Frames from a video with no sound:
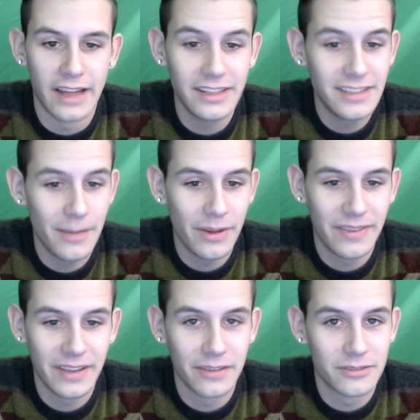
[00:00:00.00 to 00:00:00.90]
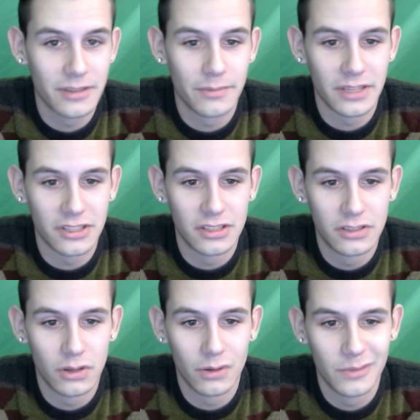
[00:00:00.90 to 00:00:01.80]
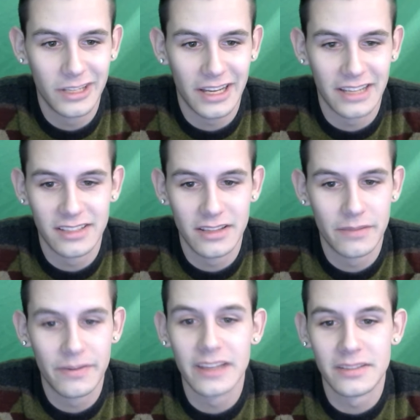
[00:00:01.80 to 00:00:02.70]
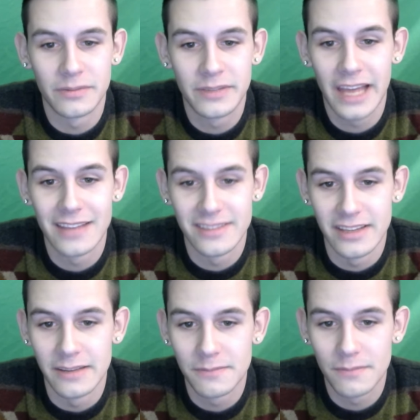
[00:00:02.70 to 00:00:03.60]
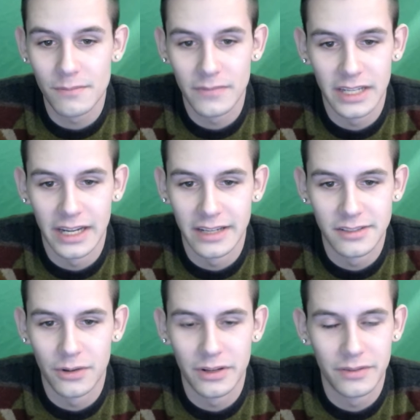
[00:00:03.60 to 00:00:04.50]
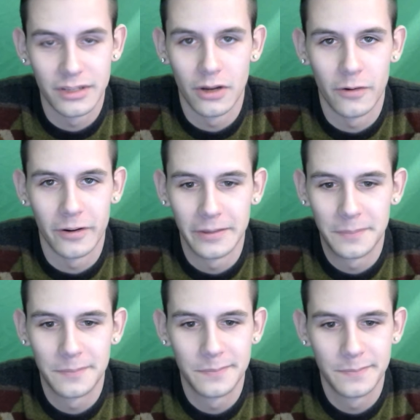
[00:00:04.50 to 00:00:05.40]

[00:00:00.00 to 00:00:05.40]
Anytime I think of something she told me, I see the face of Kenzie, and I don't even know her.